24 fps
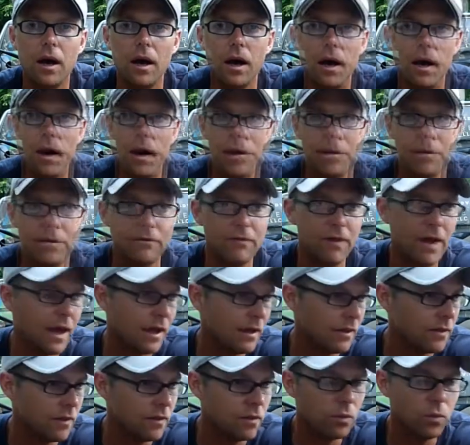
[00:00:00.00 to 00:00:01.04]
In
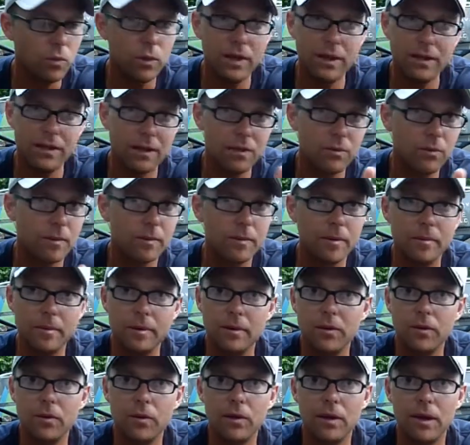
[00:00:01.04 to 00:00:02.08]
fact, this week, that's what I'm going to
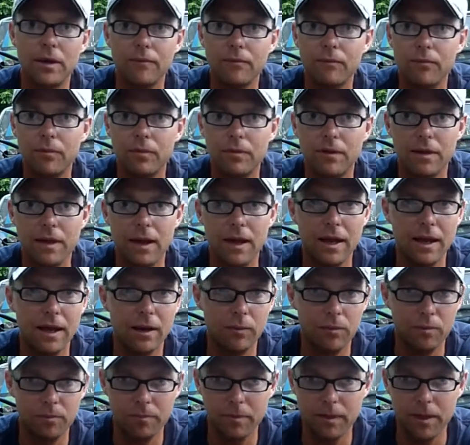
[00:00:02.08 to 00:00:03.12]
be doing. Today,
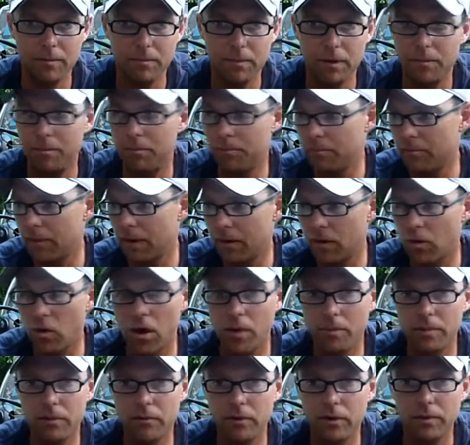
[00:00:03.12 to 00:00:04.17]
I'm getting my
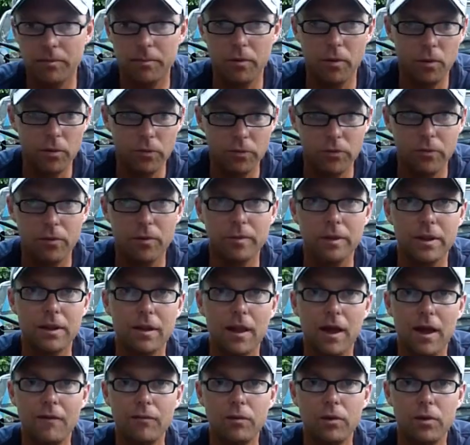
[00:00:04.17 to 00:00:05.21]
carpet reupholstered. I'm getting
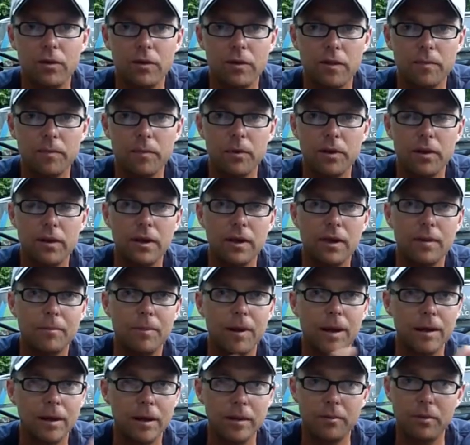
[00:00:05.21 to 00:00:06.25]
live well lids put in. I'm
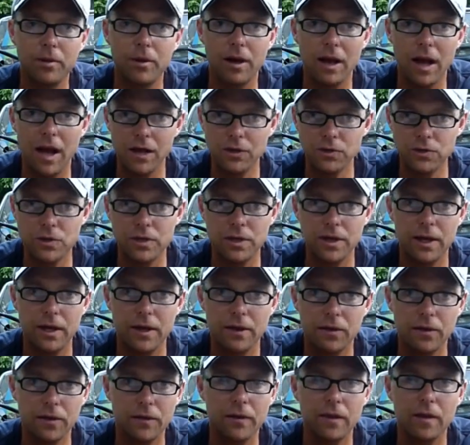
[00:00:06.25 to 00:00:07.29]
probably going to put an
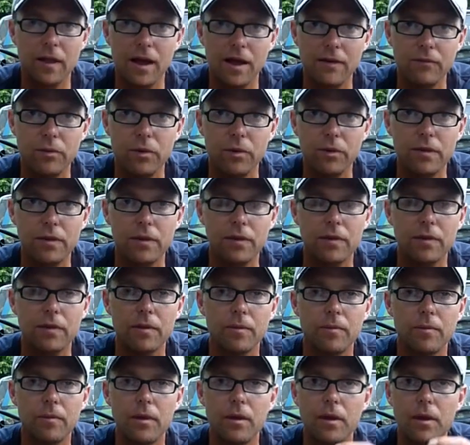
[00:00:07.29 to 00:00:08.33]
oxygenator in the live well
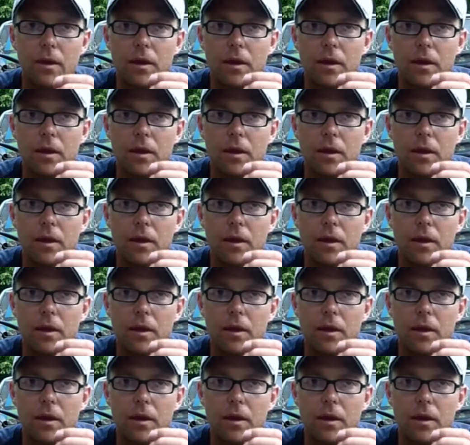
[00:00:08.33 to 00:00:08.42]
system.